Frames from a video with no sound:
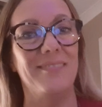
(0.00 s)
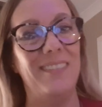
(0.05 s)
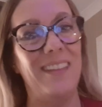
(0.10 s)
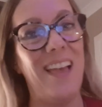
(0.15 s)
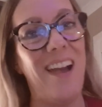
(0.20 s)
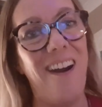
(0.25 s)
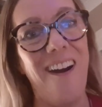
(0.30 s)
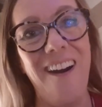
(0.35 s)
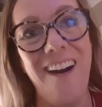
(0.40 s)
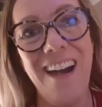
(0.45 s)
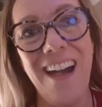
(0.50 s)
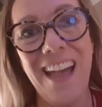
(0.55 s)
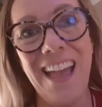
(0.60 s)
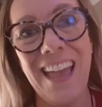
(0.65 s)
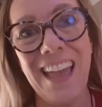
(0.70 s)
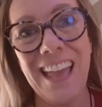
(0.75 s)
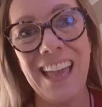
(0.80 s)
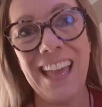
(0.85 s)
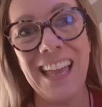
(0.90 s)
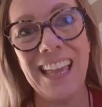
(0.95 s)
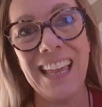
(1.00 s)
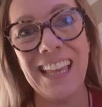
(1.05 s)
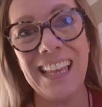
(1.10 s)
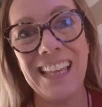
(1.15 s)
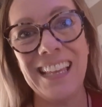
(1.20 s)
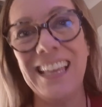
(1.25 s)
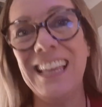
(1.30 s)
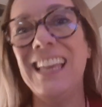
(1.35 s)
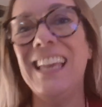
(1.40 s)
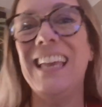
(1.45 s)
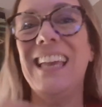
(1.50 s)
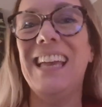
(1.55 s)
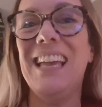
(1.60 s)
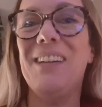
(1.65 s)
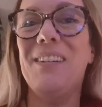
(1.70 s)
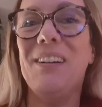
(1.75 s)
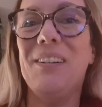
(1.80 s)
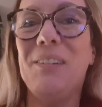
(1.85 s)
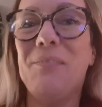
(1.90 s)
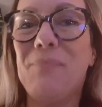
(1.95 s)
Hi,
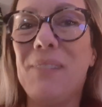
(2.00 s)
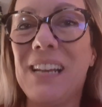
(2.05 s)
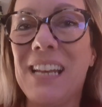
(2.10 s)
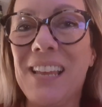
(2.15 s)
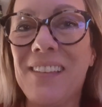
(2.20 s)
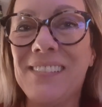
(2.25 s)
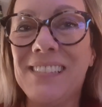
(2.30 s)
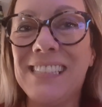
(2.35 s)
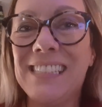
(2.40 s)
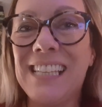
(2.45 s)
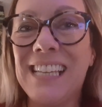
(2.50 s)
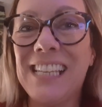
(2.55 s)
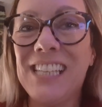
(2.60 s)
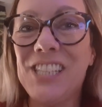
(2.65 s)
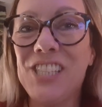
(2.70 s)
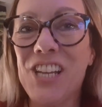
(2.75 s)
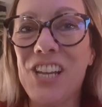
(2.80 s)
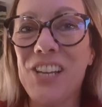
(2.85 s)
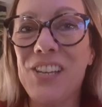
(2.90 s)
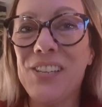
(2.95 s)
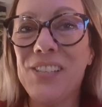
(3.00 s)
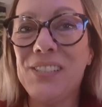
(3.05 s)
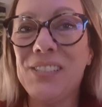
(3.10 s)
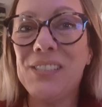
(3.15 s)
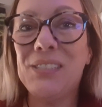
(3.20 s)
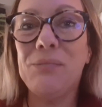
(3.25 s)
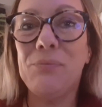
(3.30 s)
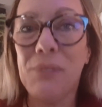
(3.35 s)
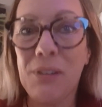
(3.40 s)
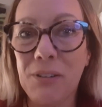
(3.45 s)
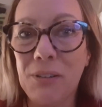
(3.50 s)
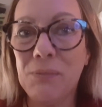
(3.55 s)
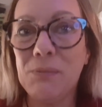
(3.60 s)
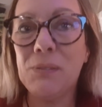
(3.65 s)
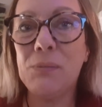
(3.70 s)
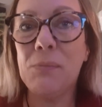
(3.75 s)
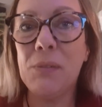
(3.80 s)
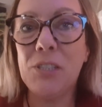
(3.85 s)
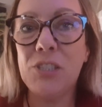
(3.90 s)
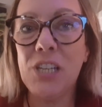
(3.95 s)
my name is Nikki Jones. Welcome
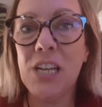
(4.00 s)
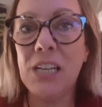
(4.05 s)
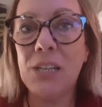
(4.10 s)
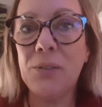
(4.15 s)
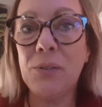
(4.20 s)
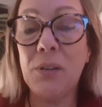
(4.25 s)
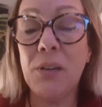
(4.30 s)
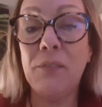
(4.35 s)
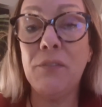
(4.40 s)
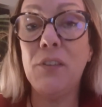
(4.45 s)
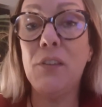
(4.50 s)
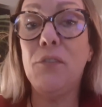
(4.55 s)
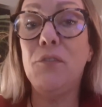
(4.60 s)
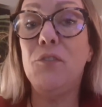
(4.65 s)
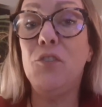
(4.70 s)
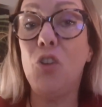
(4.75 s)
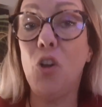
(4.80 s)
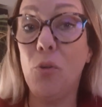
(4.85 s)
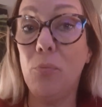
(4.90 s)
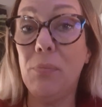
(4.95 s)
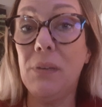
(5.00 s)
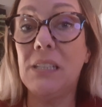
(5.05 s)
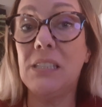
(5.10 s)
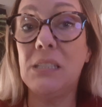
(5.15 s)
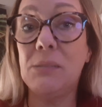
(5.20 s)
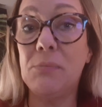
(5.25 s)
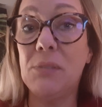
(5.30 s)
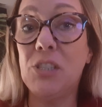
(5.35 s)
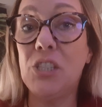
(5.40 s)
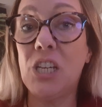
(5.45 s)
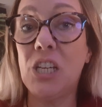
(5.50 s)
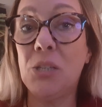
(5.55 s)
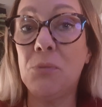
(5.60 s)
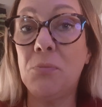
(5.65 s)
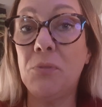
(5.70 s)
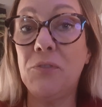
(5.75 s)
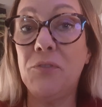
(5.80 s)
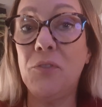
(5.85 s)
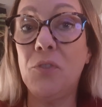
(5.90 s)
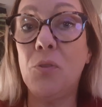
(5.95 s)
to my channel. If you've not been to my channel
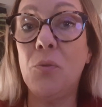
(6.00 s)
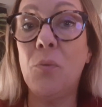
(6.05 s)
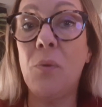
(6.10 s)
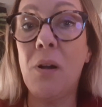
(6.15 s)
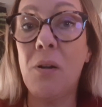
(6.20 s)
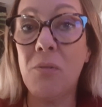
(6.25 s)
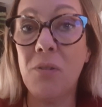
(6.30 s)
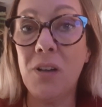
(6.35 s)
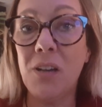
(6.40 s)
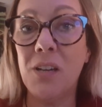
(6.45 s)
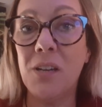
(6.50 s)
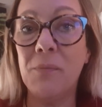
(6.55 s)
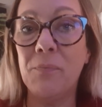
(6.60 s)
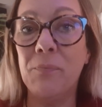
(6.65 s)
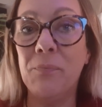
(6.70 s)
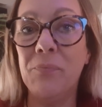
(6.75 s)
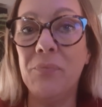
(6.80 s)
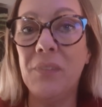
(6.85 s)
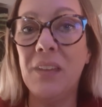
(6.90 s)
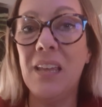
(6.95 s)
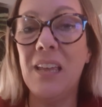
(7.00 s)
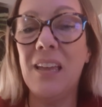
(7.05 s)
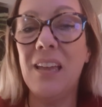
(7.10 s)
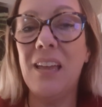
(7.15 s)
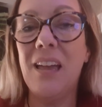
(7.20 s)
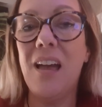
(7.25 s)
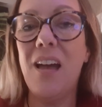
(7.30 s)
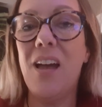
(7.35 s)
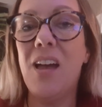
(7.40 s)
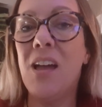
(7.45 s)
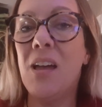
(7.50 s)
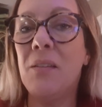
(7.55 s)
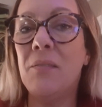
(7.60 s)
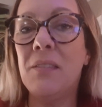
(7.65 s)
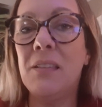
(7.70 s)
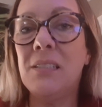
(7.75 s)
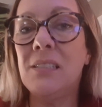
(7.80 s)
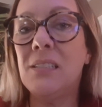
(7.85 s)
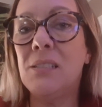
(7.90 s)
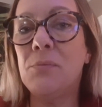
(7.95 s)
before, welcome.
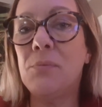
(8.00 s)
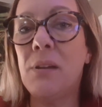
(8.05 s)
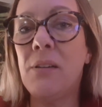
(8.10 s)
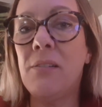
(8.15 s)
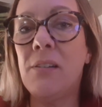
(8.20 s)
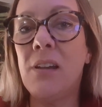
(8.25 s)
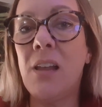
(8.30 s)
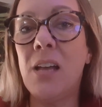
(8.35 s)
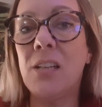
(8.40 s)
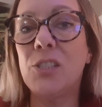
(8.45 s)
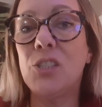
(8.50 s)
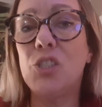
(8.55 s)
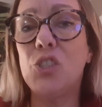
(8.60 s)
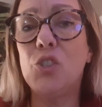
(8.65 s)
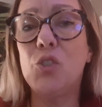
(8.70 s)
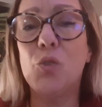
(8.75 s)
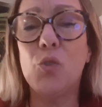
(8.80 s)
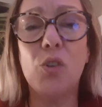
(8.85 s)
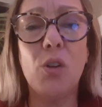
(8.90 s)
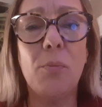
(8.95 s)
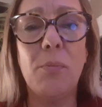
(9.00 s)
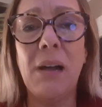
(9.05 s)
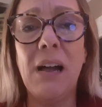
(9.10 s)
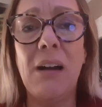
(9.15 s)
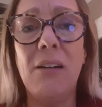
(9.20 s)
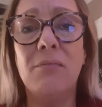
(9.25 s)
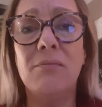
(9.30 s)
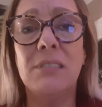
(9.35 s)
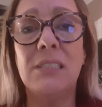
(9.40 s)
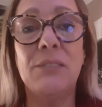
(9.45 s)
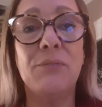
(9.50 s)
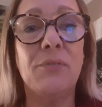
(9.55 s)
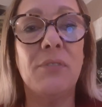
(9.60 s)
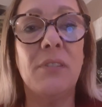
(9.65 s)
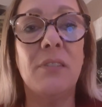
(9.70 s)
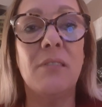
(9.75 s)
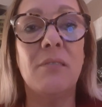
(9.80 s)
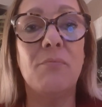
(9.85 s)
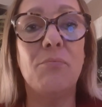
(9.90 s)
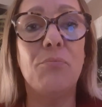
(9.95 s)
This is where I like to talk about
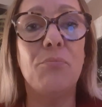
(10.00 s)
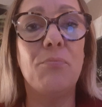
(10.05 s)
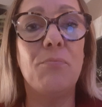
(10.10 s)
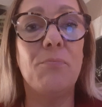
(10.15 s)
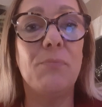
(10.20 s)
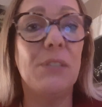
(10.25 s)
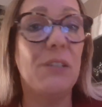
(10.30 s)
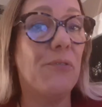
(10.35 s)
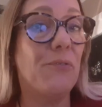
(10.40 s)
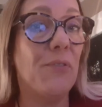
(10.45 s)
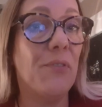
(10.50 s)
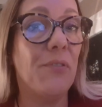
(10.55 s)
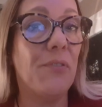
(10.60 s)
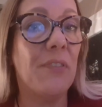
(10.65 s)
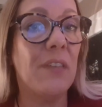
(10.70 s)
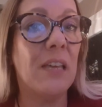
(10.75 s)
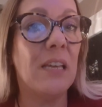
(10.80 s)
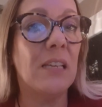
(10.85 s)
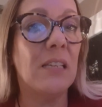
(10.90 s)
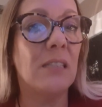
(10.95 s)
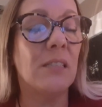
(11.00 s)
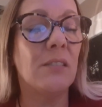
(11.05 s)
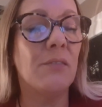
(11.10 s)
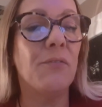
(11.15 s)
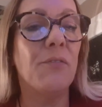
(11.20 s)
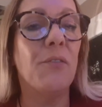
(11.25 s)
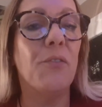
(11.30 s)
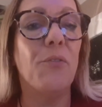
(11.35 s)
different things,